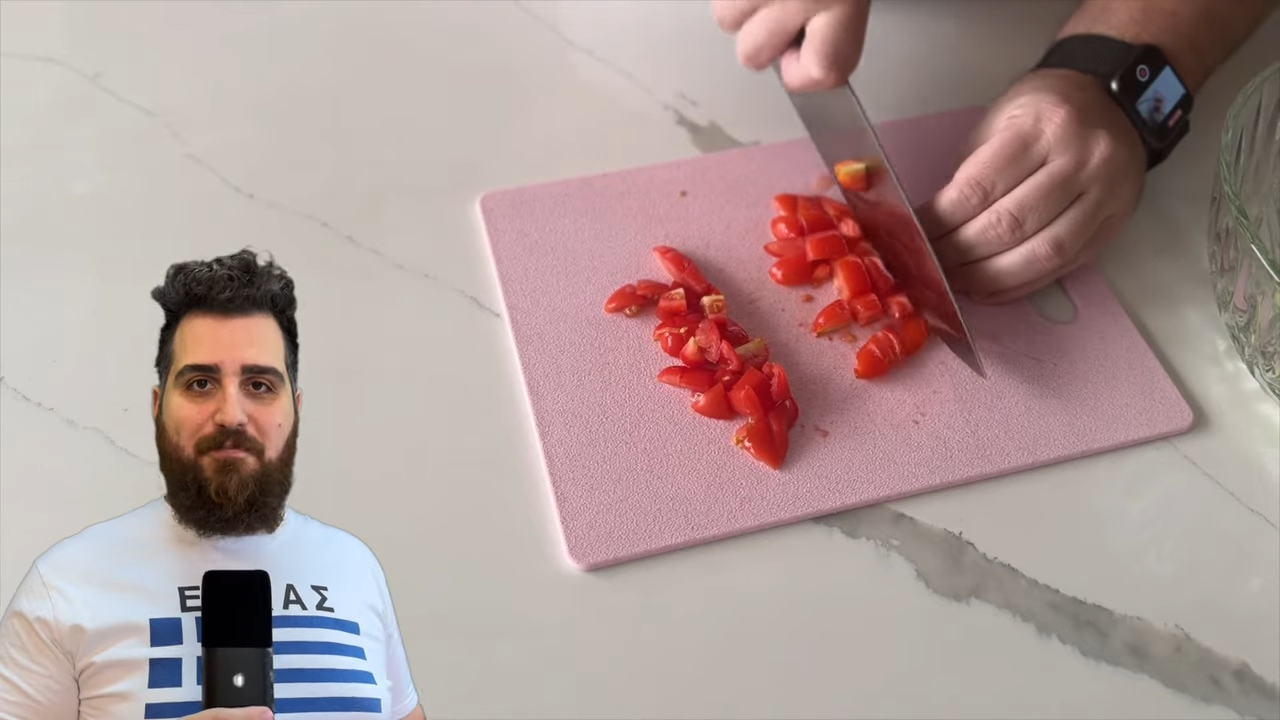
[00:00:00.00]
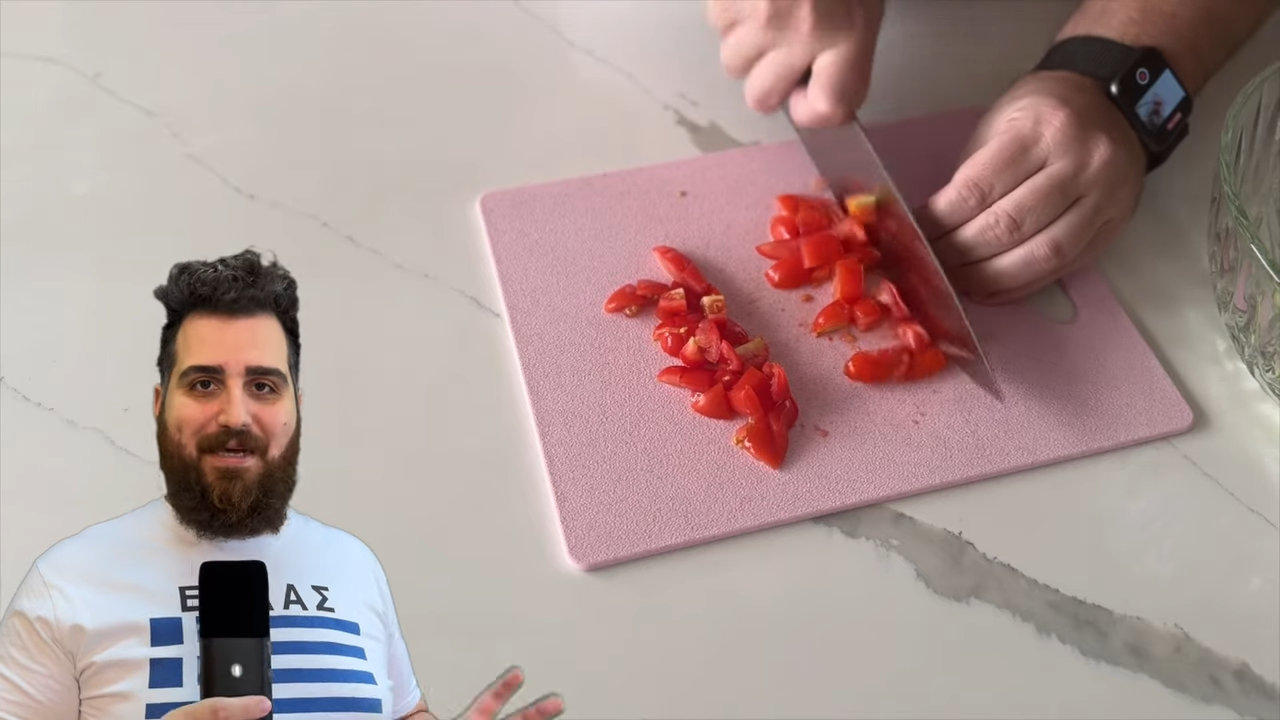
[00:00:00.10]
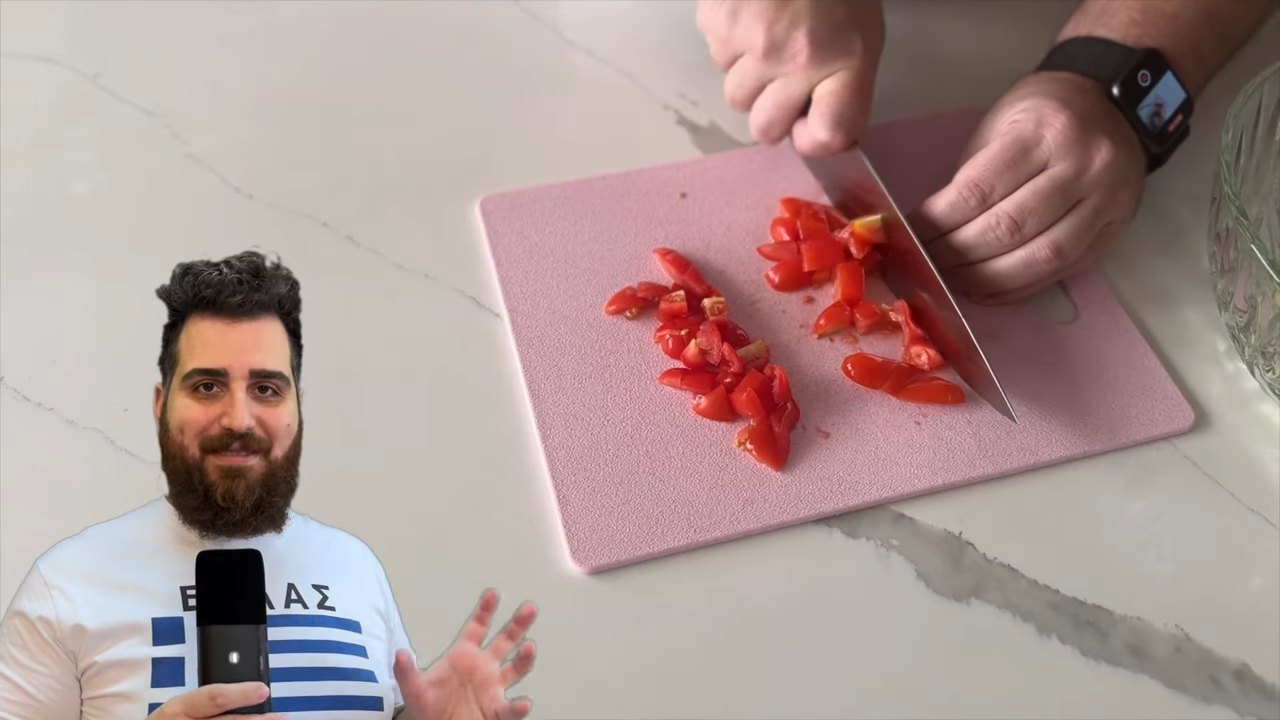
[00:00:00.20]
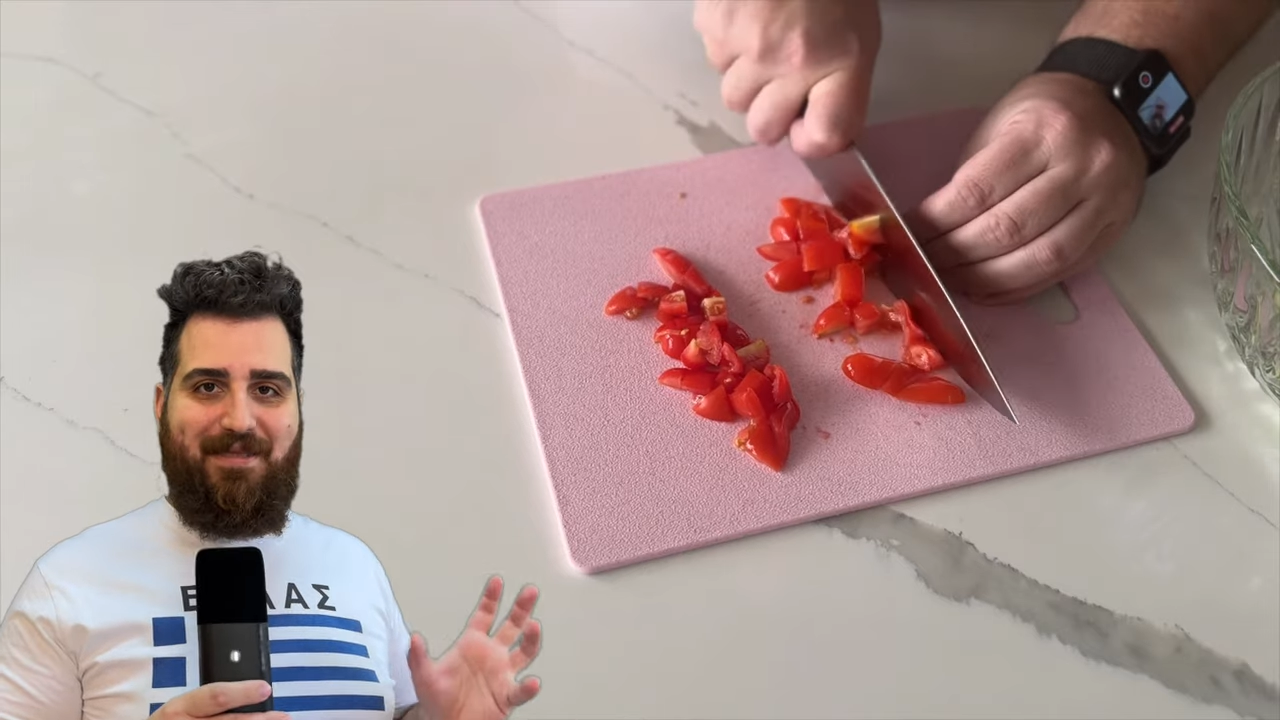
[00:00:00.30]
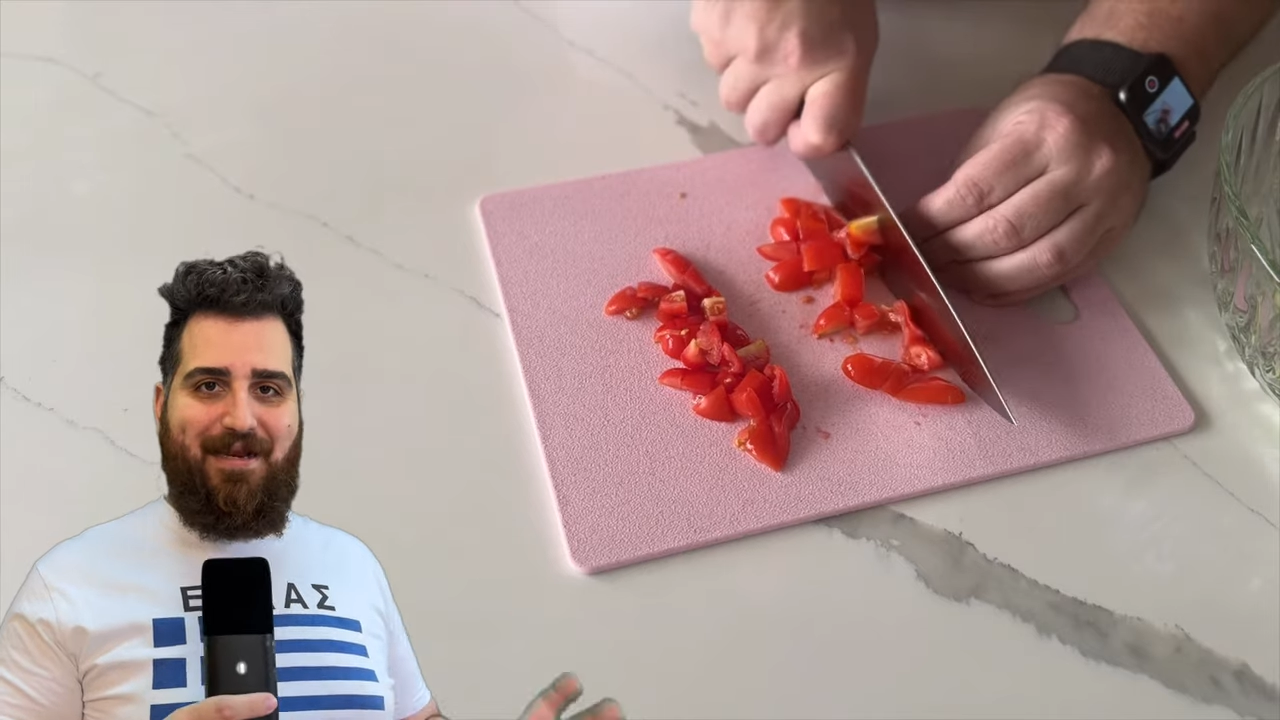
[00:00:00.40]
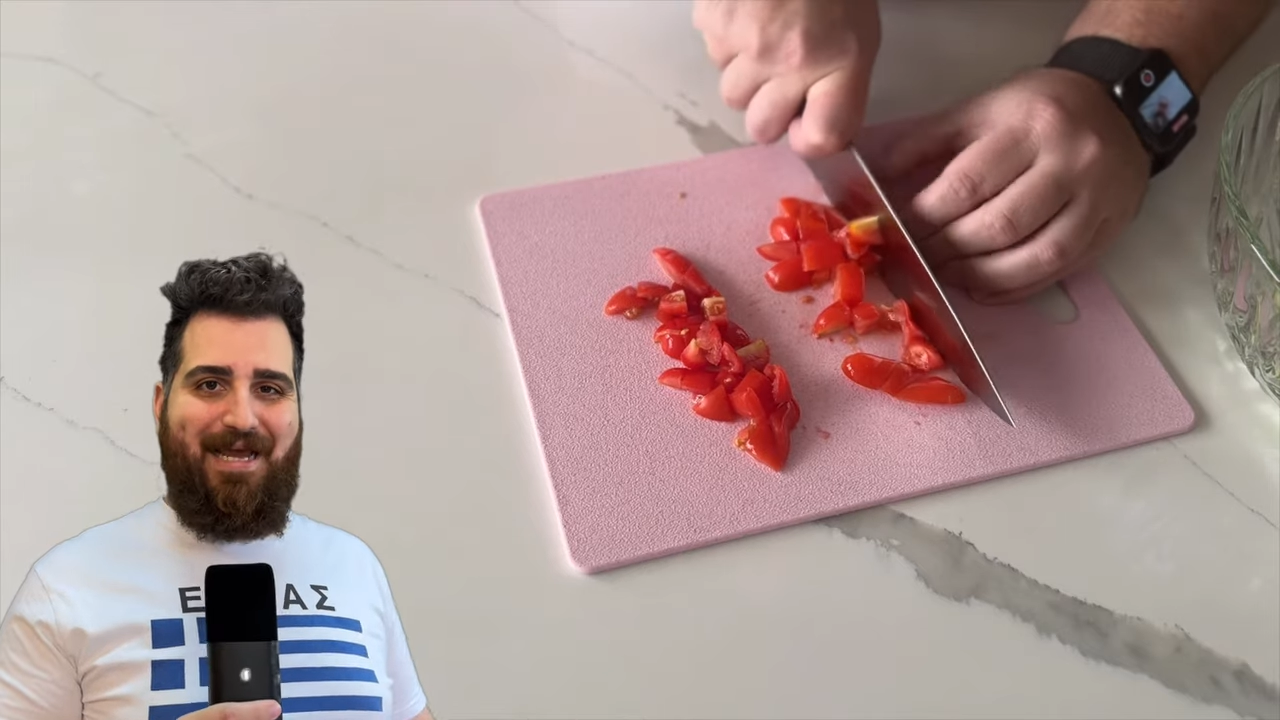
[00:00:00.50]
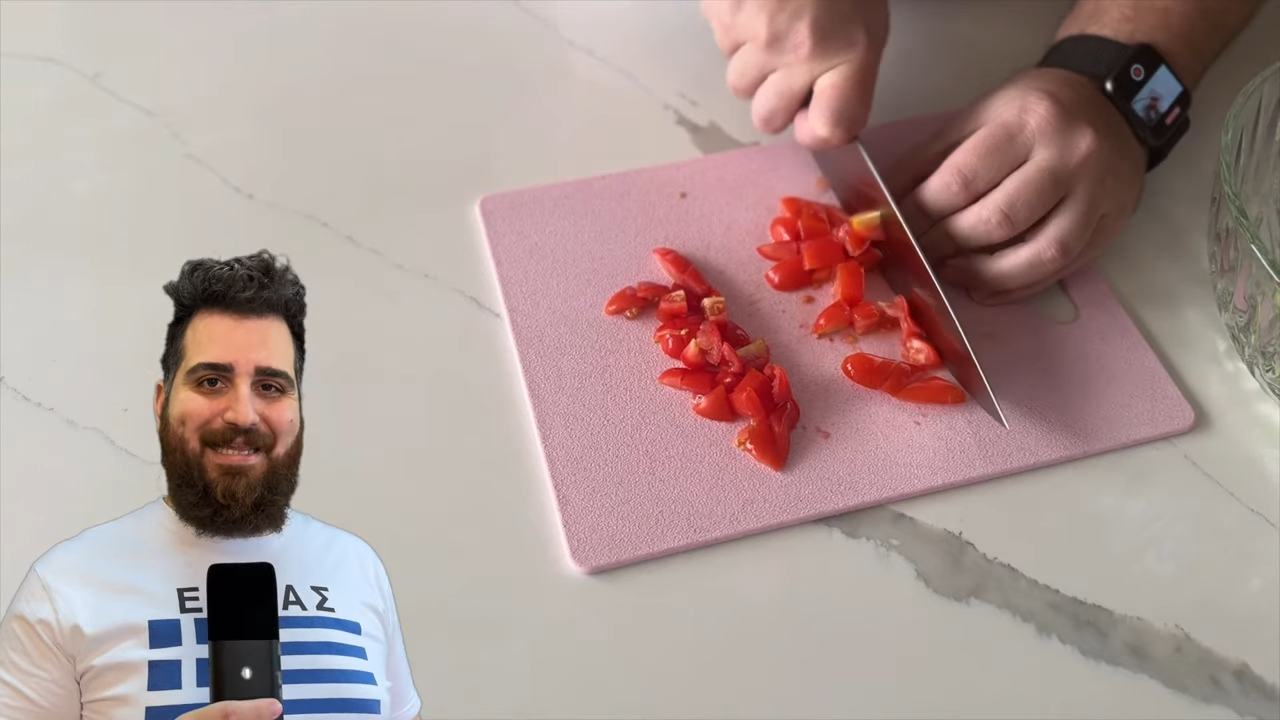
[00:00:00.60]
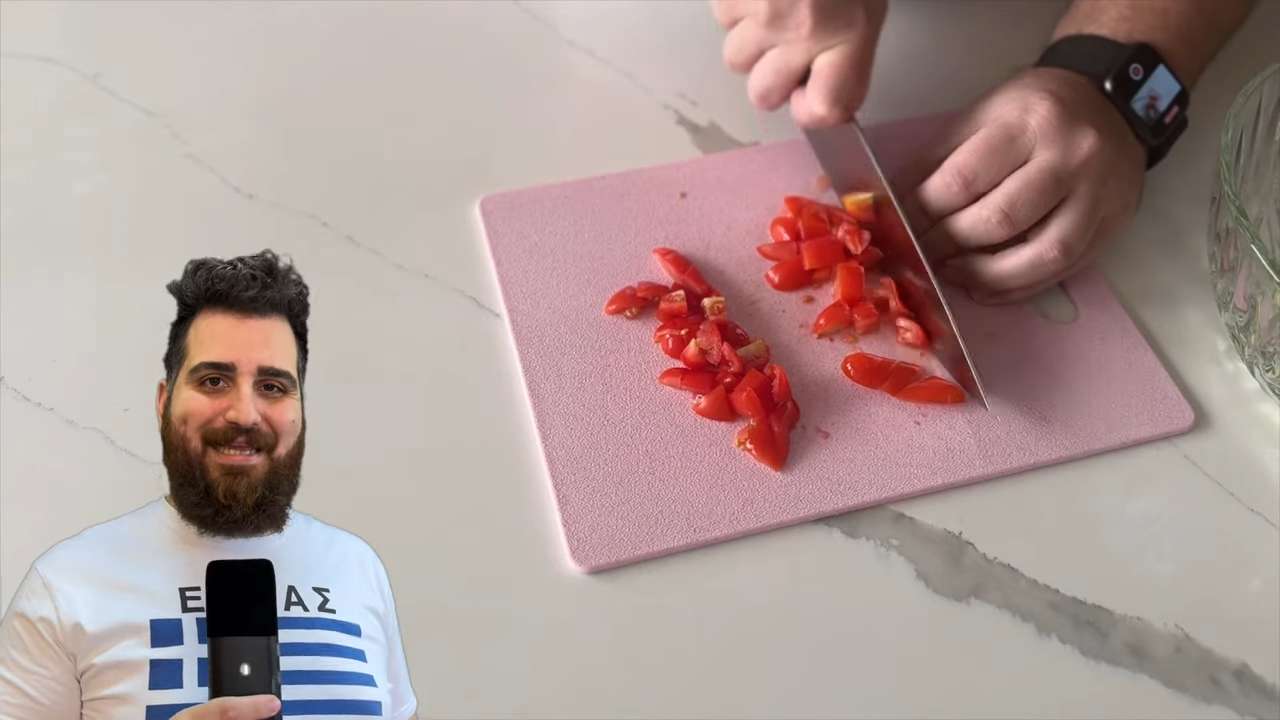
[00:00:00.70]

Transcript: my tried